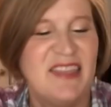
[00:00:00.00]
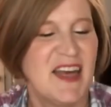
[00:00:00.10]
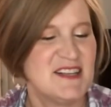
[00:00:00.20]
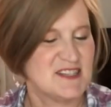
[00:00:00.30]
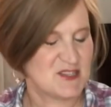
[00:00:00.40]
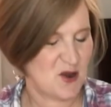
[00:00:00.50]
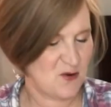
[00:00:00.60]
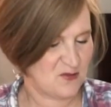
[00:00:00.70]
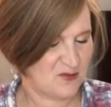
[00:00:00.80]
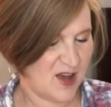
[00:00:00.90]
That's so
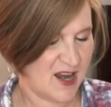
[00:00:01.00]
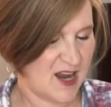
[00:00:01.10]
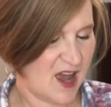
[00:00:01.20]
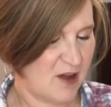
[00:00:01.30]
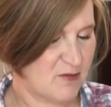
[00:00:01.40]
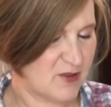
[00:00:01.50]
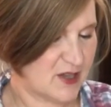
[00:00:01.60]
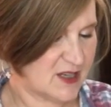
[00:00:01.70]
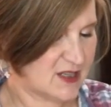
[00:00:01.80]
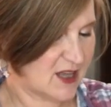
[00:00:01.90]
funny. I
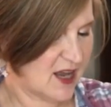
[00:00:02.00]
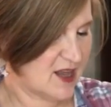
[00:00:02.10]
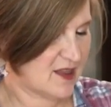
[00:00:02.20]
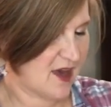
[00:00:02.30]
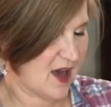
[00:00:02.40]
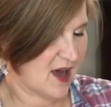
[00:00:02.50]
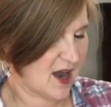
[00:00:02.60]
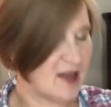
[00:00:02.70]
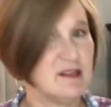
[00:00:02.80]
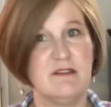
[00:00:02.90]
really like
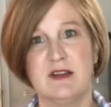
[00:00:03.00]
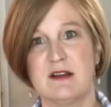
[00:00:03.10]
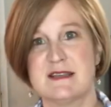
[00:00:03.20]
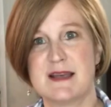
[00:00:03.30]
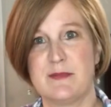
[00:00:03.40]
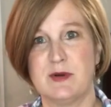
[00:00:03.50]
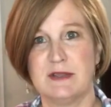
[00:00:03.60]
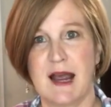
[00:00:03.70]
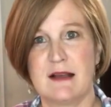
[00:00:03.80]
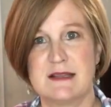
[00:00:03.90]
that. I love little simple
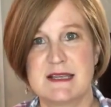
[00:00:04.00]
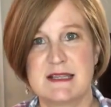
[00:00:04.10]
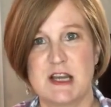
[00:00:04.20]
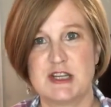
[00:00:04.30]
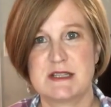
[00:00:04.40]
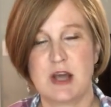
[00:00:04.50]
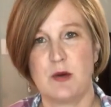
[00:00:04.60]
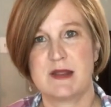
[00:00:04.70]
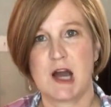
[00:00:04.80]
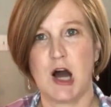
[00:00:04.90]
necklaces that just
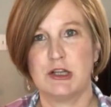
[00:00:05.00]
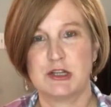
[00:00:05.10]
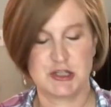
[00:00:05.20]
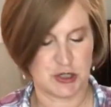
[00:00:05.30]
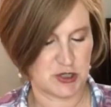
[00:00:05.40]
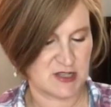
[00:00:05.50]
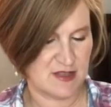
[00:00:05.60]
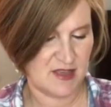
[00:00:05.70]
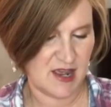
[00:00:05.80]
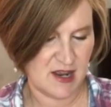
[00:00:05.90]
go with collared shirts
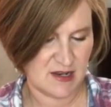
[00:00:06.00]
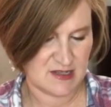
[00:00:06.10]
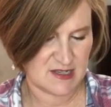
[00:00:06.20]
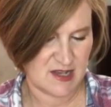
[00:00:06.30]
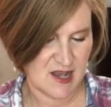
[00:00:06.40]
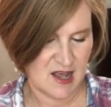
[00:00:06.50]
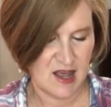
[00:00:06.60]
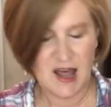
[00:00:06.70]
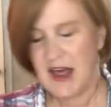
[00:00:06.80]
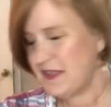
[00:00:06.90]
and things.
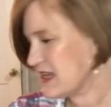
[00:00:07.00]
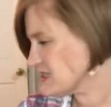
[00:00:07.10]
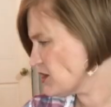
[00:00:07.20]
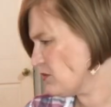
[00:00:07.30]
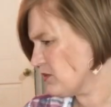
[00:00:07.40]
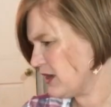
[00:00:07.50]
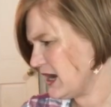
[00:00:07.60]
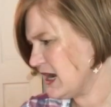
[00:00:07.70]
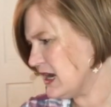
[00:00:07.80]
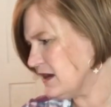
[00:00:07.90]
That's so
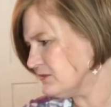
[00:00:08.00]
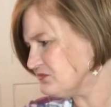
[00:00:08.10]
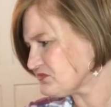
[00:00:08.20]
pretty.